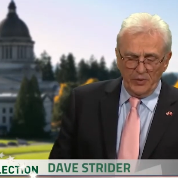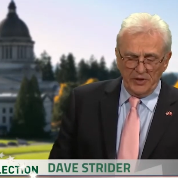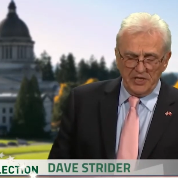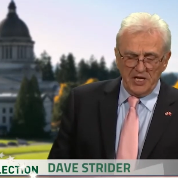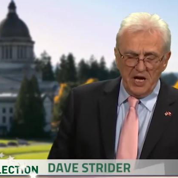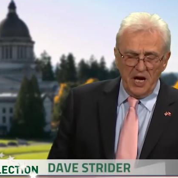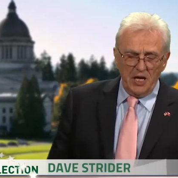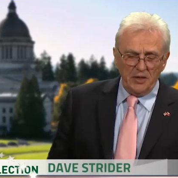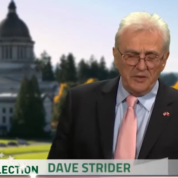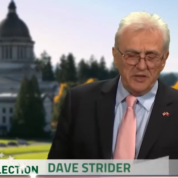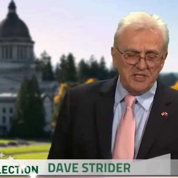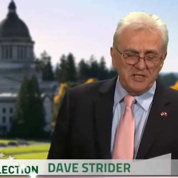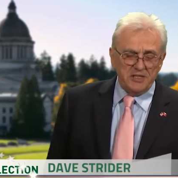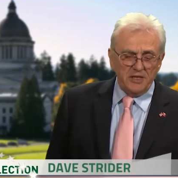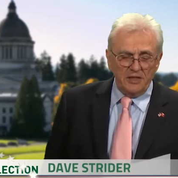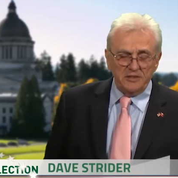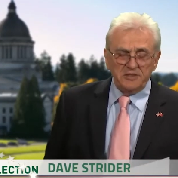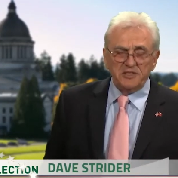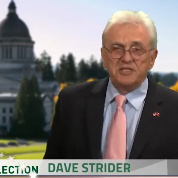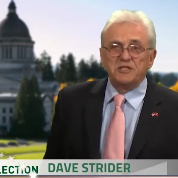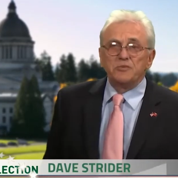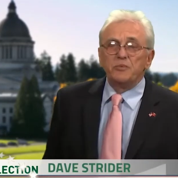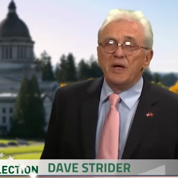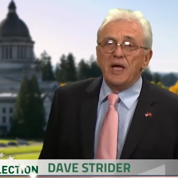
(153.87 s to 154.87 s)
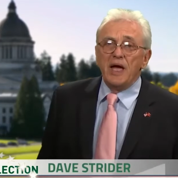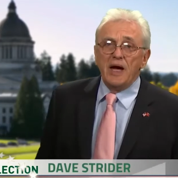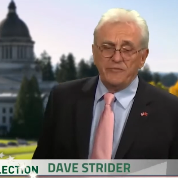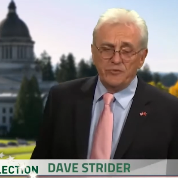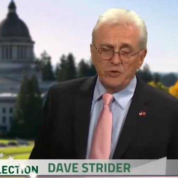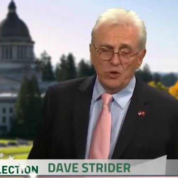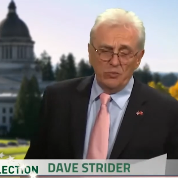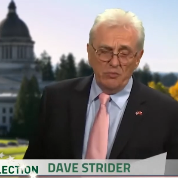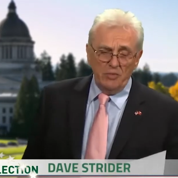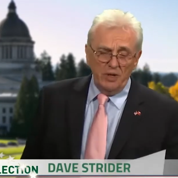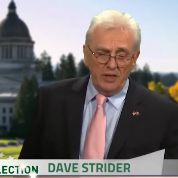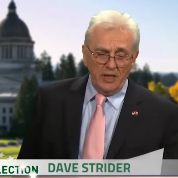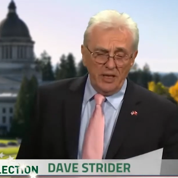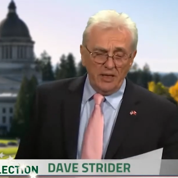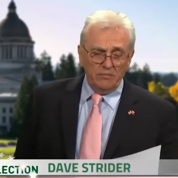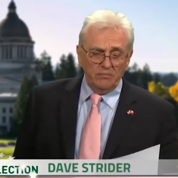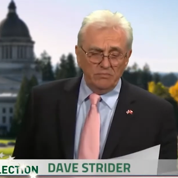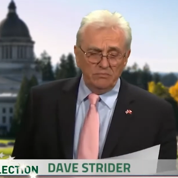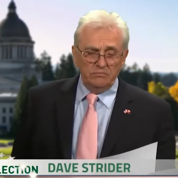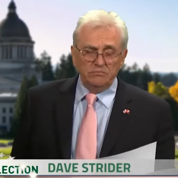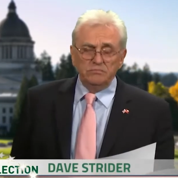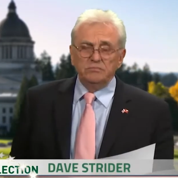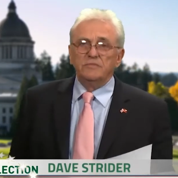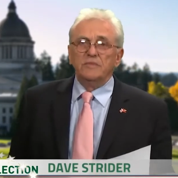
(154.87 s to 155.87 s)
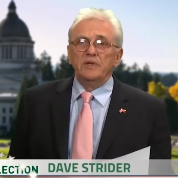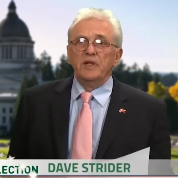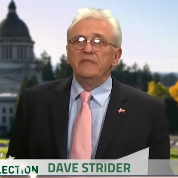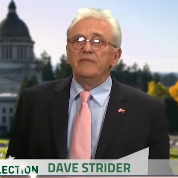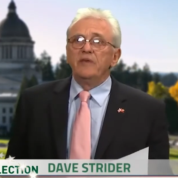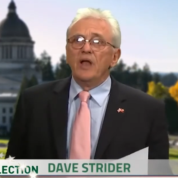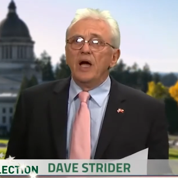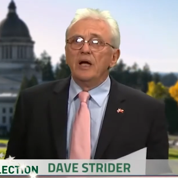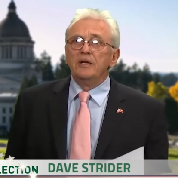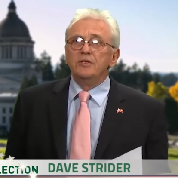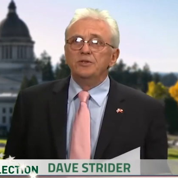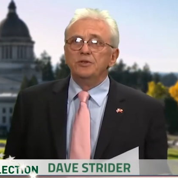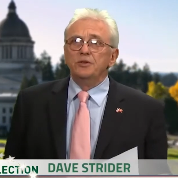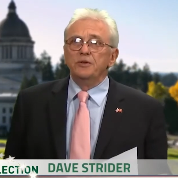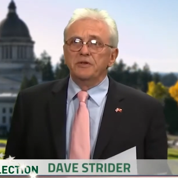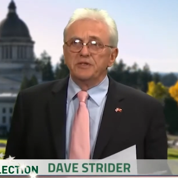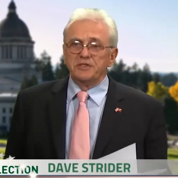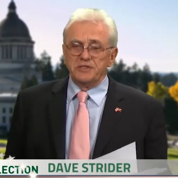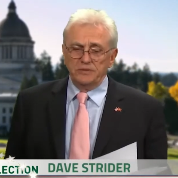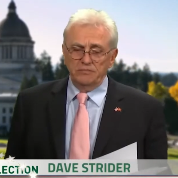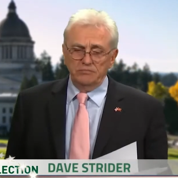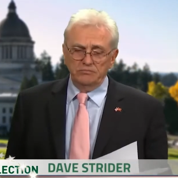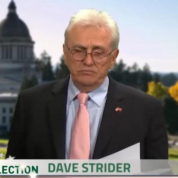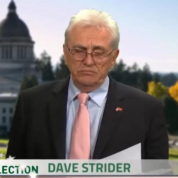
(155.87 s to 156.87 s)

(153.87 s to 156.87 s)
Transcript: Congress tells us we have no money, they've lied to us.